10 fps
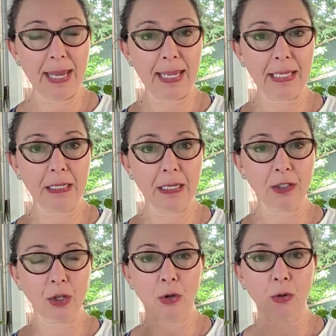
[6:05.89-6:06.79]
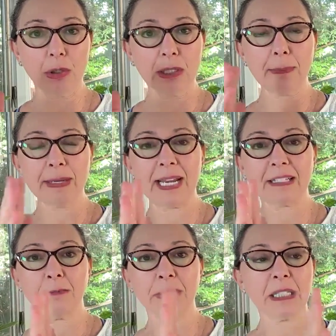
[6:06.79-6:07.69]
And so Diamond
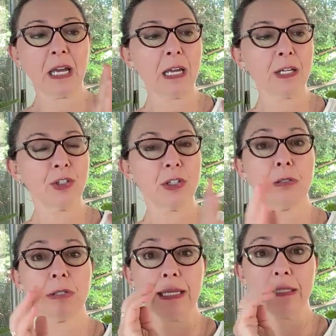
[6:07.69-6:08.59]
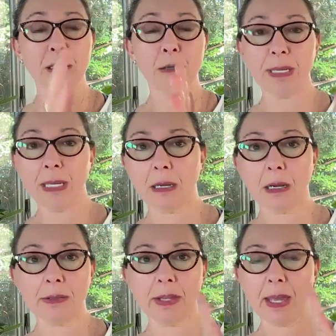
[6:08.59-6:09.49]
Active Massage tends to be
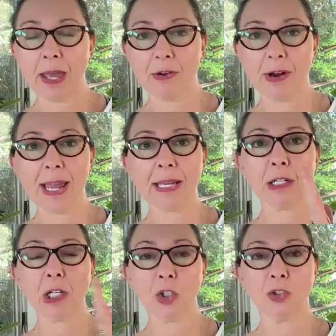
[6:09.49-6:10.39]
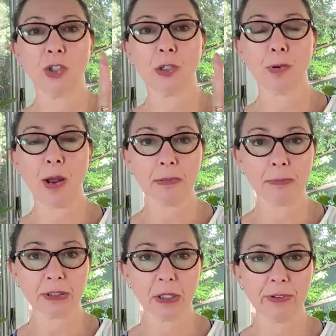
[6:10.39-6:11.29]
on the other end, closer to
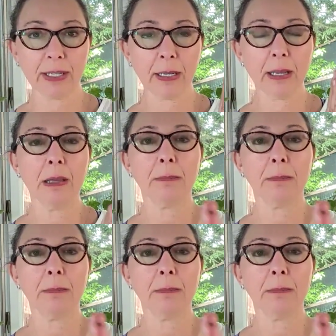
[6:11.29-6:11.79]
problem solving.